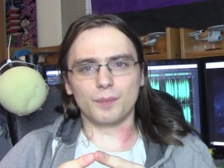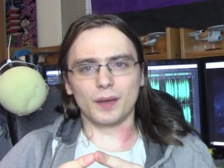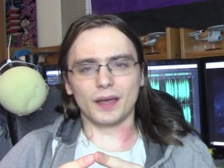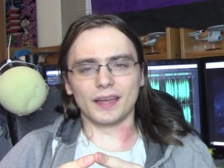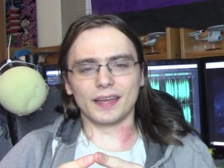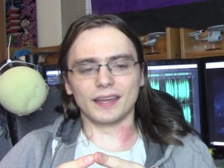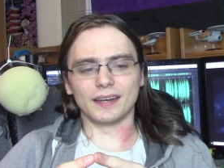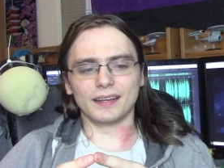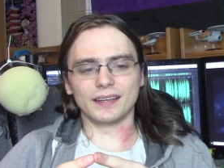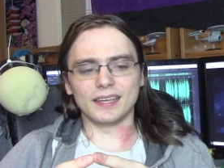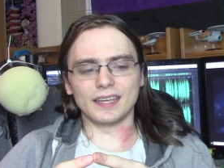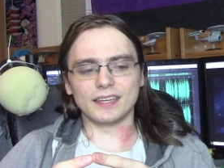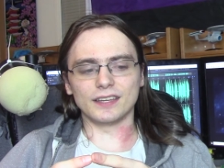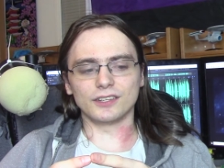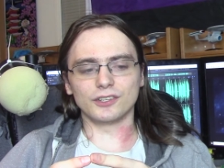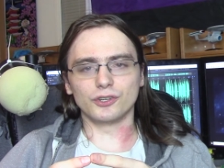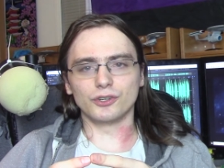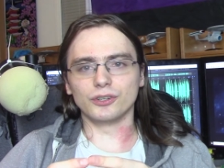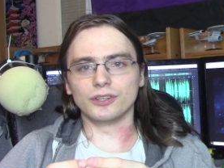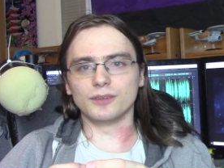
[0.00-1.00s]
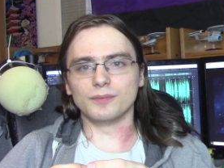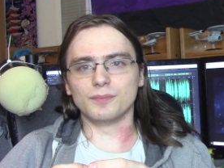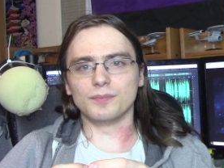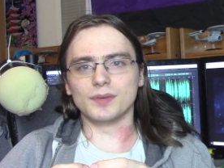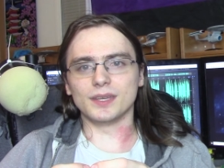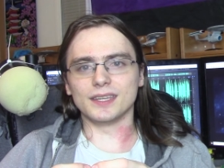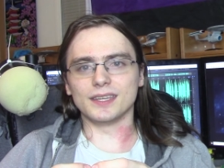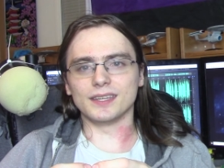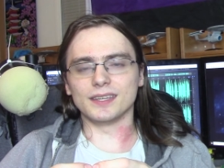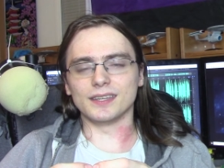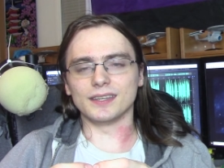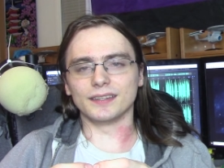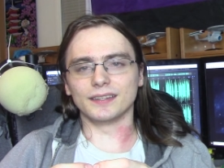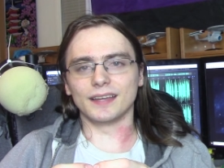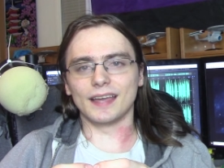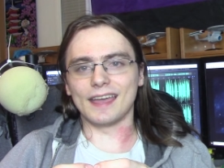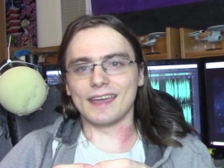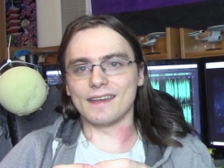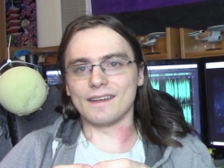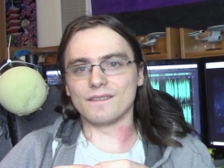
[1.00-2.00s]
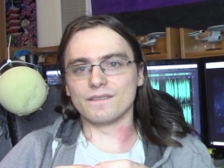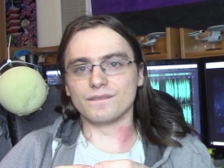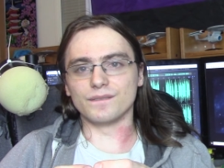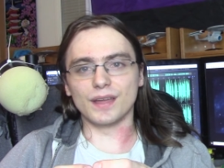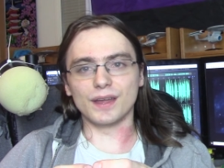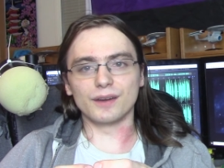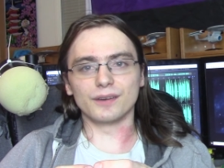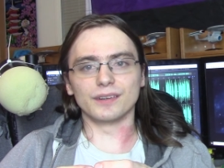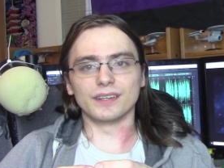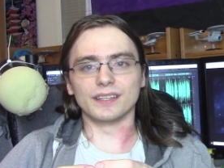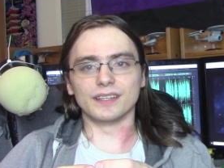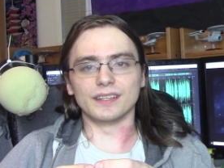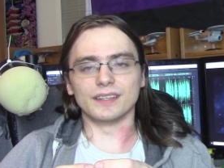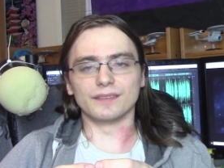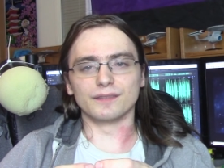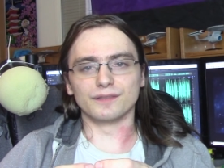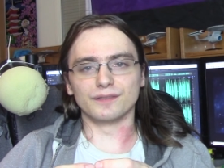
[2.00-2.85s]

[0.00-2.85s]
but it could be a very,